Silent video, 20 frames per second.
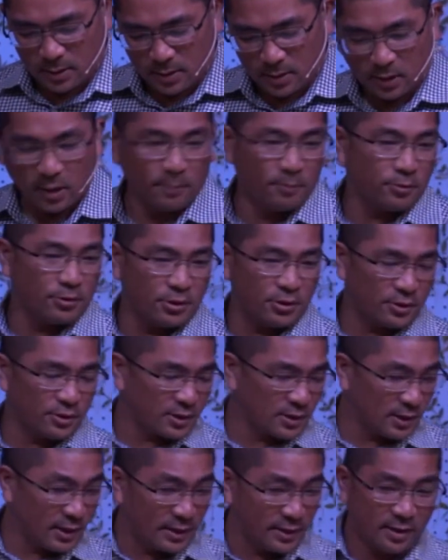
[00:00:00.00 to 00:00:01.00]
A couple
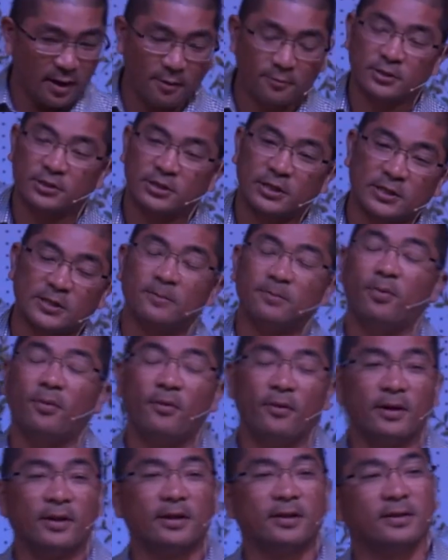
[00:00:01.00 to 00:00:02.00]
years later, I was
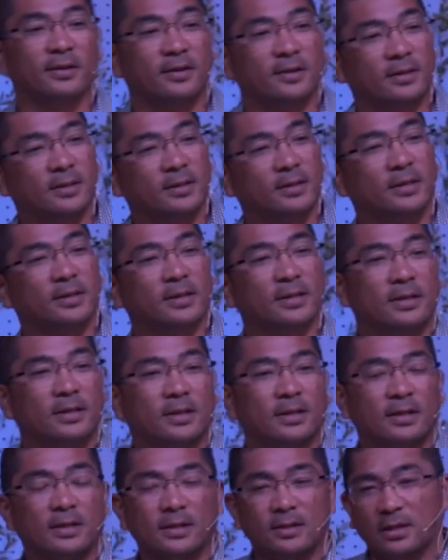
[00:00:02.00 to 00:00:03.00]
disappointed
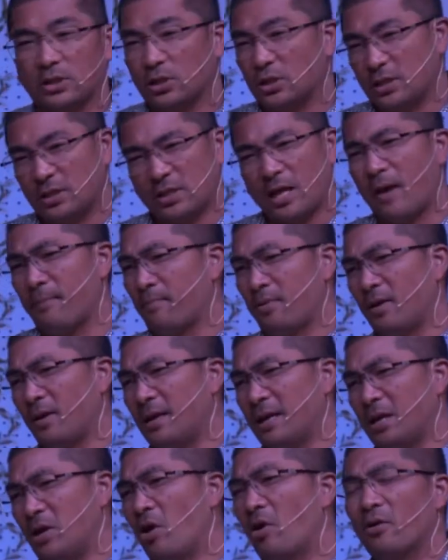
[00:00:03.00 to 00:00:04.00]
that she stopped
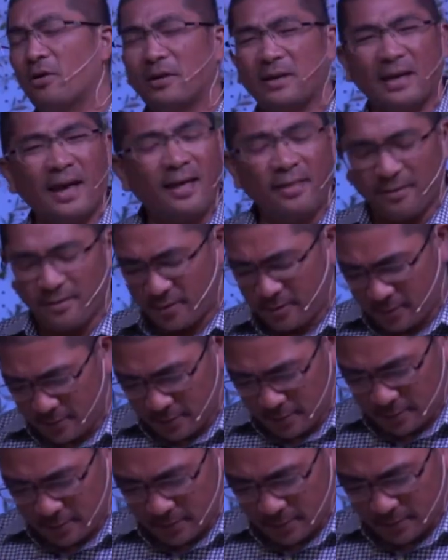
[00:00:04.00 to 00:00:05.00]
playing altogether,
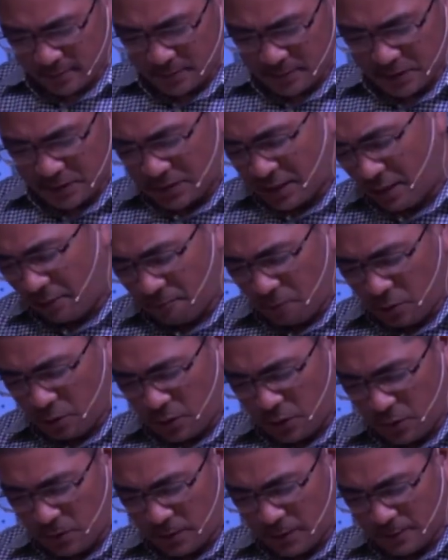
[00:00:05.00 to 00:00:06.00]
didn't get
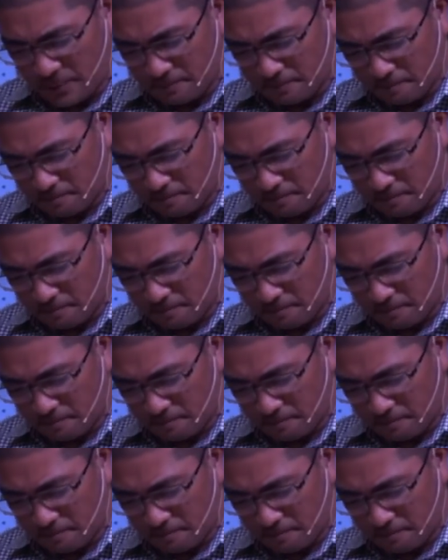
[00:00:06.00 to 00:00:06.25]
recruited.